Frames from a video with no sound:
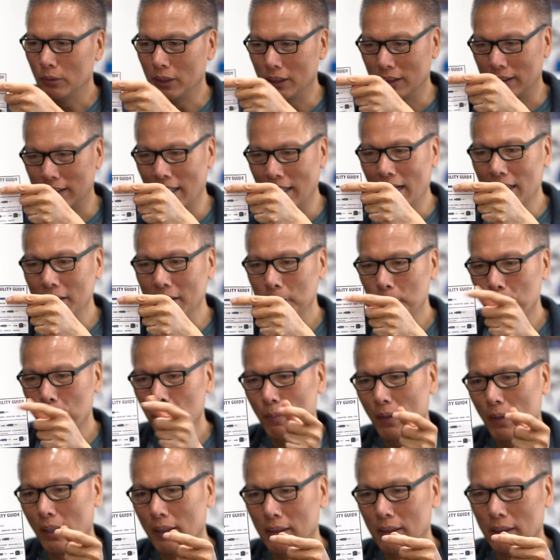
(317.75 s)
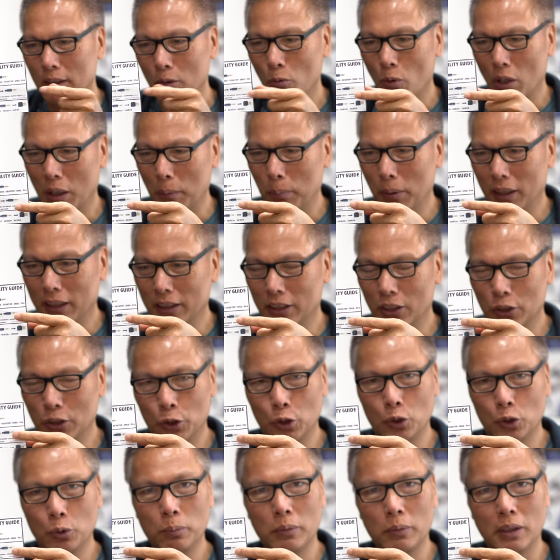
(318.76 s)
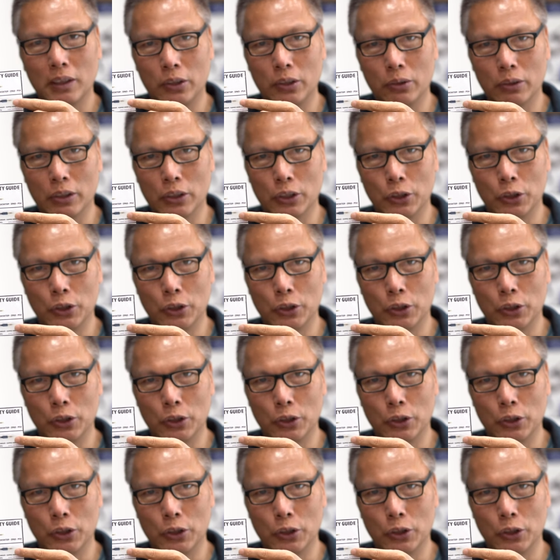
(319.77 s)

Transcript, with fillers: just that. Want to plug in the Zoom into a